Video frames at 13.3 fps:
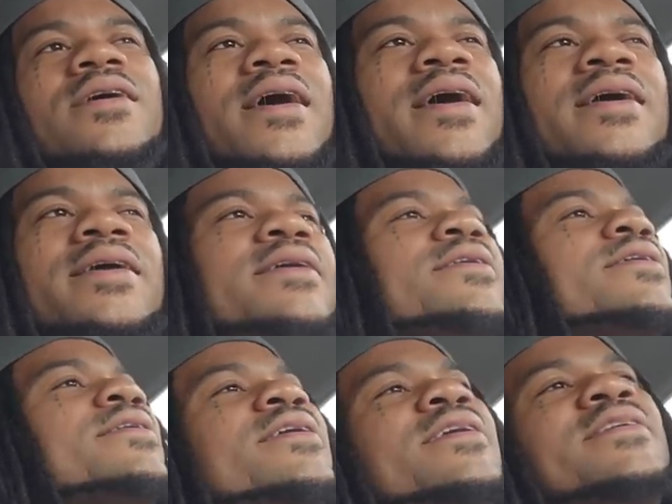ain't
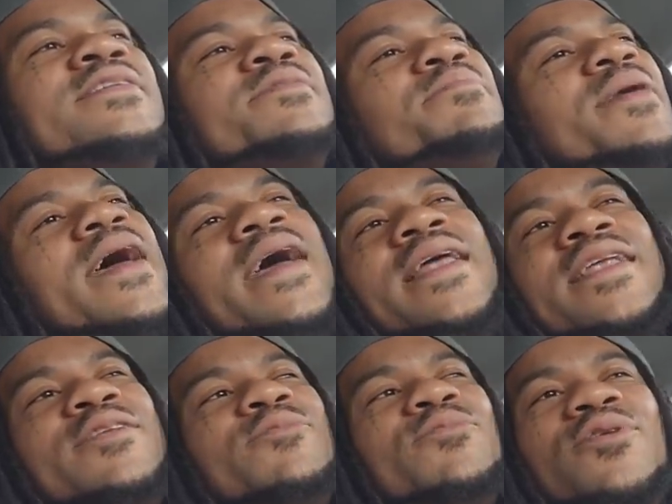killing nothing, just mad
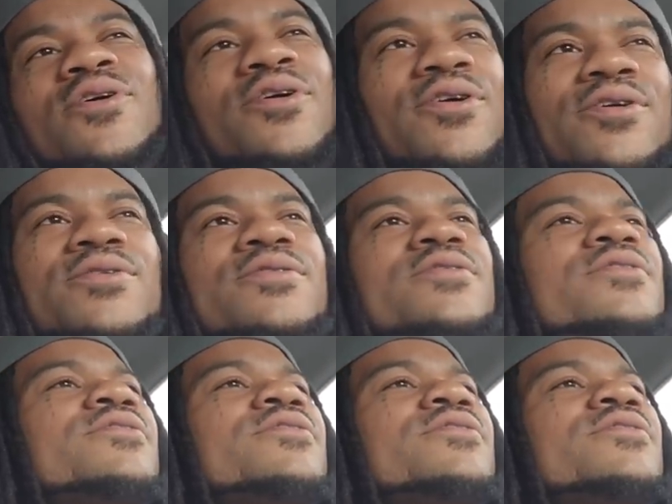at the world.